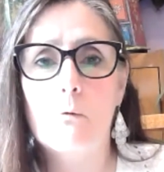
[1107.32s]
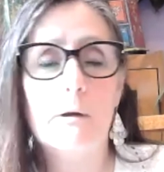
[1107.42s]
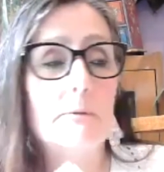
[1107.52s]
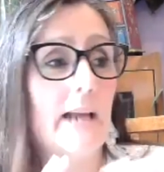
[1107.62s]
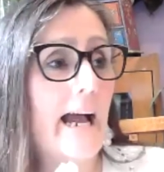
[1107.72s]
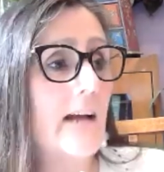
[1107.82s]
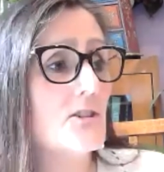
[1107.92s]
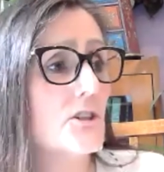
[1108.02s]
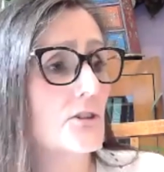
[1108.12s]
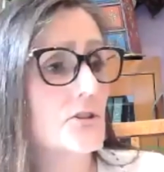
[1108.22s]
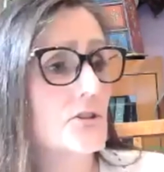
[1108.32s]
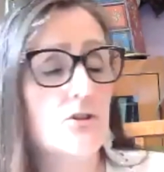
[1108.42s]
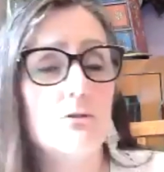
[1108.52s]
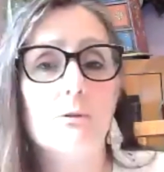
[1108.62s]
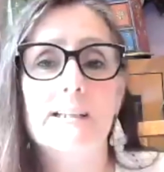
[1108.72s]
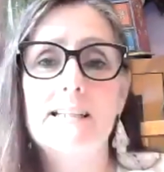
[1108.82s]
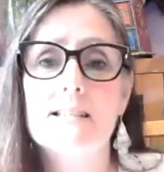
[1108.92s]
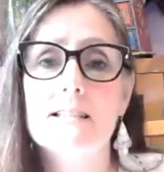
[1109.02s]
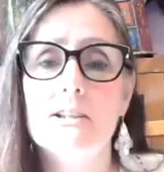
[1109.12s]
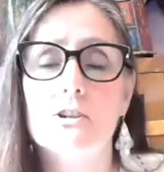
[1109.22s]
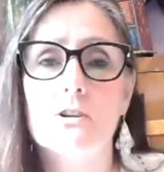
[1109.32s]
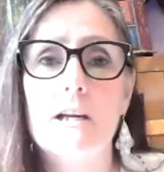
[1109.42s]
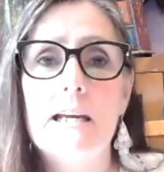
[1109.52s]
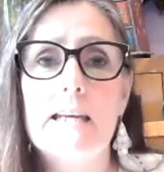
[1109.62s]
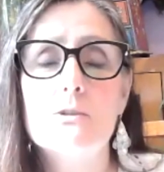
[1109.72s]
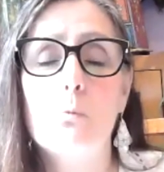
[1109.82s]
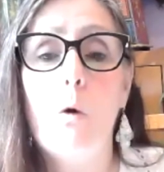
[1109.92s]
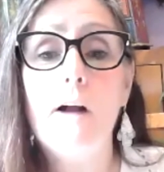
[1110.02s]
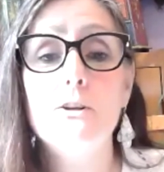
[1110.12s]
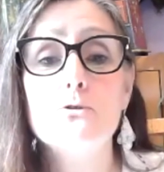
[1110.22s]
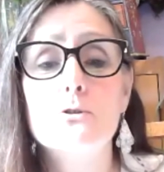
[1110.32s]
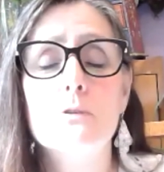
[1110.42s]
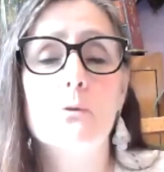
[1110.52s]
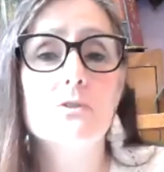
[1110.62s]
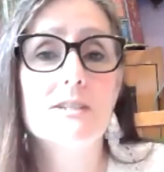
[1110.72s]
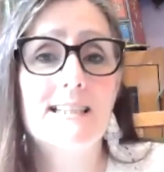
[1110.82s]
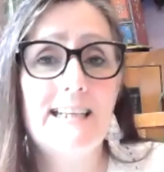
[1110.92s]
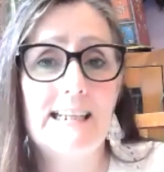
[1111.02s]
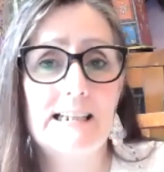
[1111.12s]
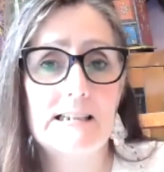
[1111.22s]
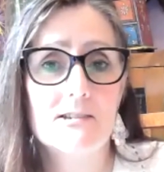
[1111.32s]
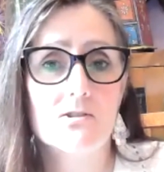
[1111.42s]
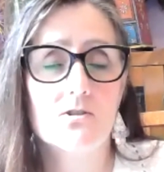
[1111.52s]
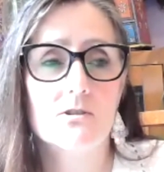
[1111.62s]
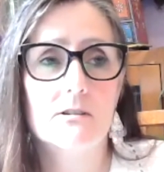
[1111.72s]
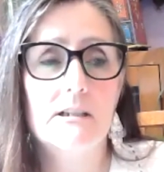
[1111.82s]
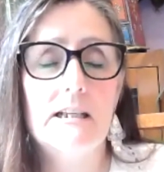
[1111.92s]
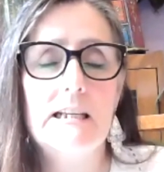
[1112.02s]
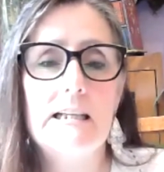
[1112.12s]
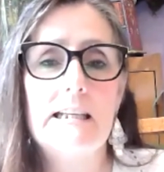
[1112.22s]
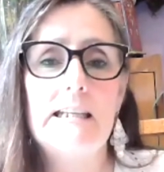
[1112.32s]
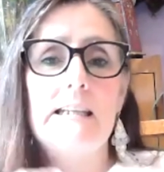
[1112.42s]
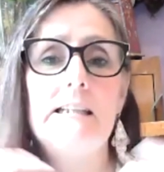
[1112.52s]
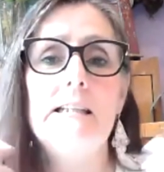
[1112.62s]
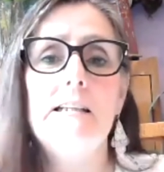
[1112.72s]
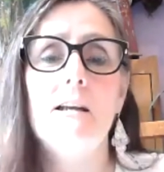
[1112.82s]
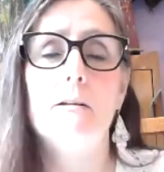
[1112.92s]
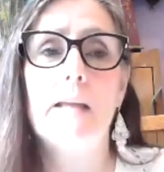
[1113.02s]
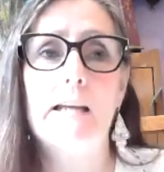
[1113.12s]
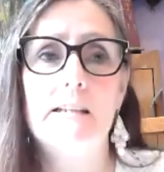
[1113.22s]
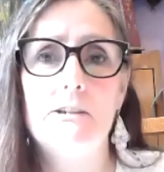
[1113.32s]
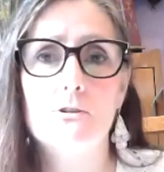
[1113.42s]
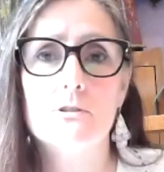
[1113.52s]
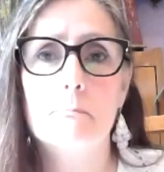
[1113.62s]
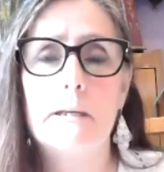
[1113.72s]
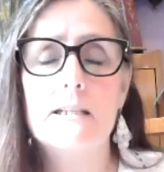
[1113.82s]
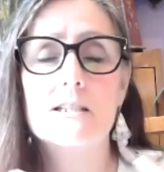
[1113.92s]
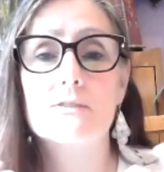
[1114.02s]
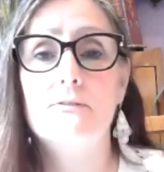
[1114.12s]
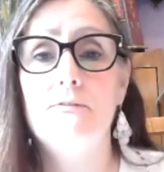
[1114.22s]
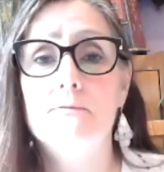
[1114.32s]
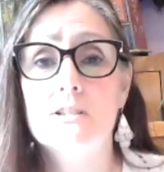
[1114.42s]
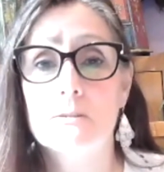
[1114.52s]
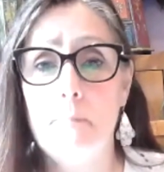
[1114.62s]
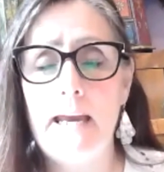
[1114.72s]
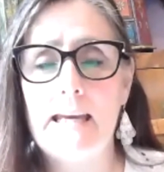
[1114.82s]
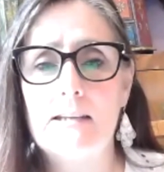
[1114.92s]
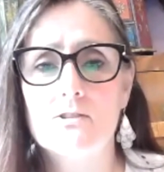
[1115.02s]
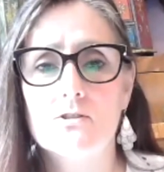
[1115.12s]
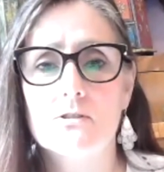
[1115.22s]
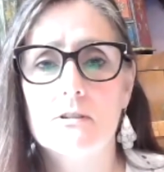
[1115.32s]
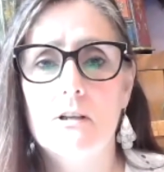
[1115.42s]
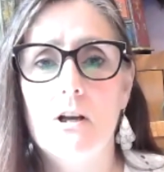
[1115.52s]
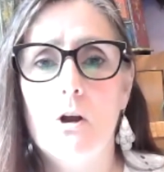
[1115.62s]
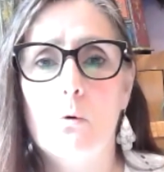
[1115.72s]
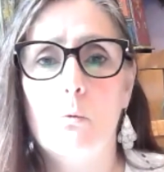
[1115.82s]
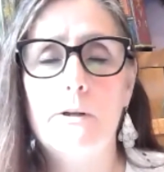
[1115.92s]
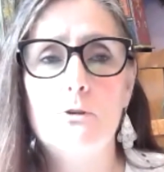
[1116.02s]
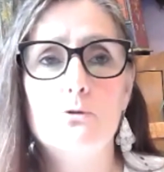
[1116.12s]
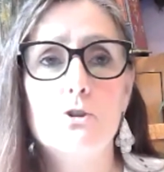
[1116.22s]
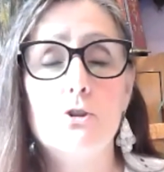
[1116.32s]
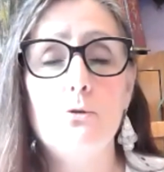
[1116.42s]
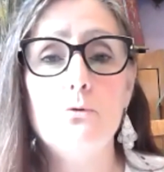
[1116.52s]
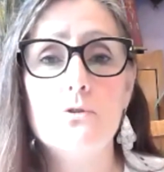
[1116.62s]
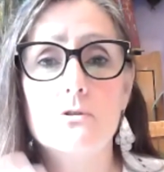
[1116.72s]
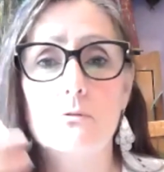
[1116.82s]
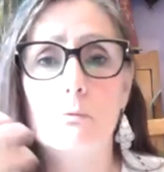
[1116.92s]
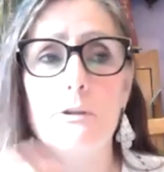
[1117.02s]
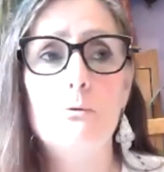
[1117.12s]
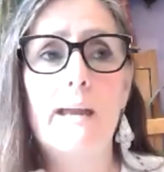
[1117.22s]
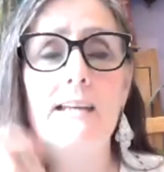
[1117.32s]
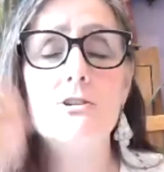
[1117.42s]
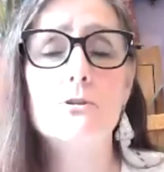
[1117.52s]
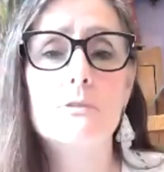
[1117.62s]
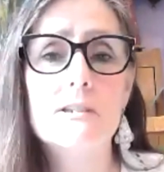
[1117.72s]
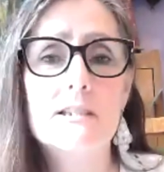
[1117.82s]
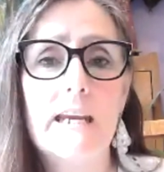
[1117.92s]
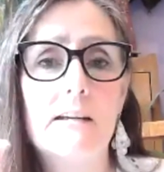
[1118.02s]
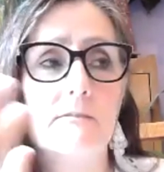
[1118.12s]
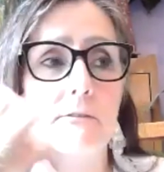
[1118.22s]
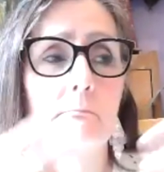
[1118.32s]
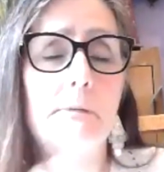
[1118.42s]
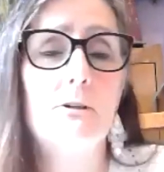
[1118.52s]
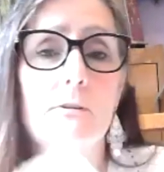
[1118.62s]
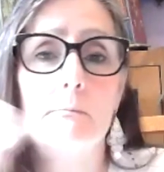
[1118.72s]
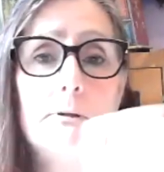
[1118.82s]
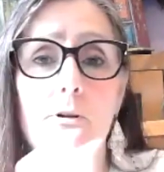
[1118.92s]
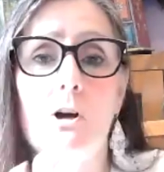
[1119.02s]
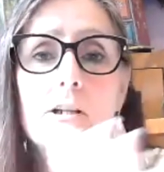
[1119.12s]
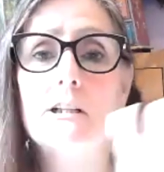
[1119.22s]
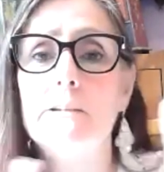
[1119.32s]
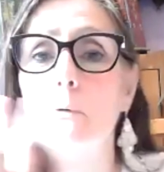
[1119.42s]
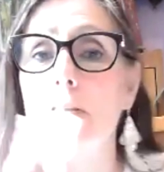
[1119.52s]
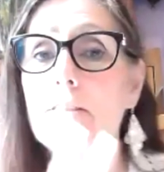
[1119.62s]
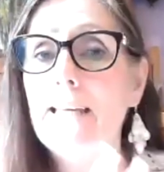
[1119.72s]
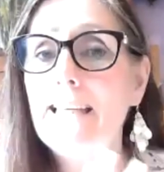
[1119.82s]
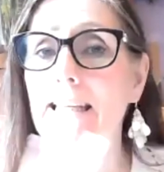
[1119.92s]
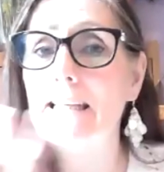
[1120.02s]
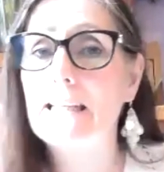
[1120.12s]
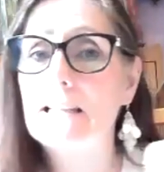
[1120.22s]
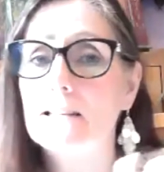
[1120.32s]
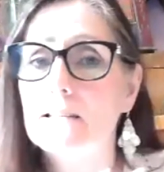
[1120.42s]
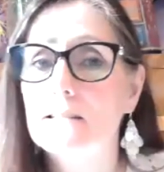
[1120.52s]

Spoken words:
What I'm going to ask you to do and consider is why you do those things in that inner peace space. When you enter a state from periodically with thinking,